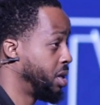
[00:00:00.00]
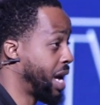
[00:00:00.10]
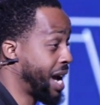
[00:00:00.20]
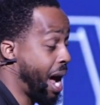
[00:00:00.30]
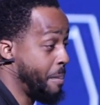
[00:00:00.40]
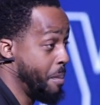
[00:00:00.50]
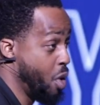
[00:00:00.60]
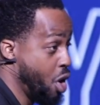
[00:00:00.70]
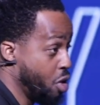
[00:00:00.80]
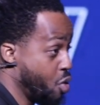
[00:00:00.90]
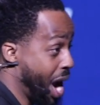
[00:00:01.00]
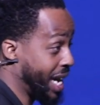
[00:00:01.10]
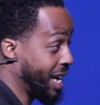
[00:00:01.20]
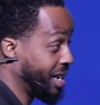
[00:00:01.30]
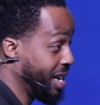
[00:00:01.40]
They got more
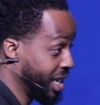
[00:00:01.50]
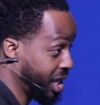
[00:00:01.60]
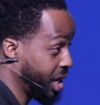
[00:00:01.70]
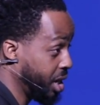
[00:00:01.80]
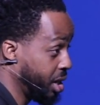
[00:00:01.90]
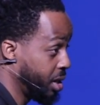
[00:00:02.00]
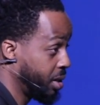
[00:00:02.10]
recognition,